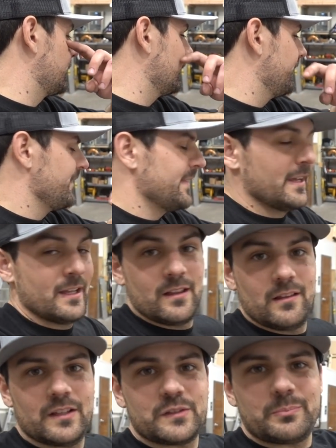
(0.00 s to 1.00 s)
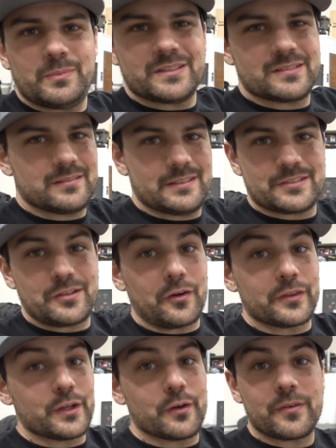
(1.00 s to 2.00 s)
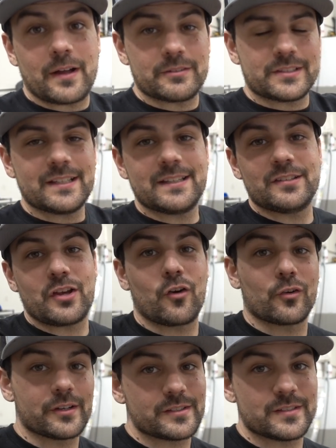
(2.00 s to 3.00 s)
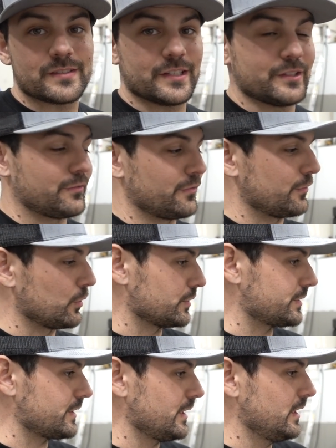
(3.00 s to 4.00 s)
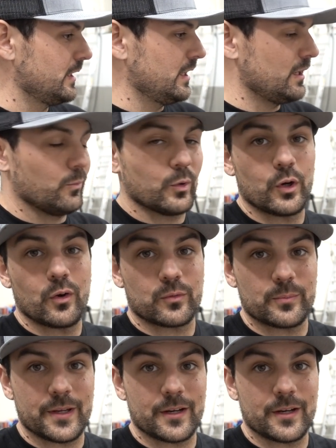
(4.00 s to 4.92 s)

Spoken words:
here? Let's start on the 05. Let's get these harnesses in first. We'll go from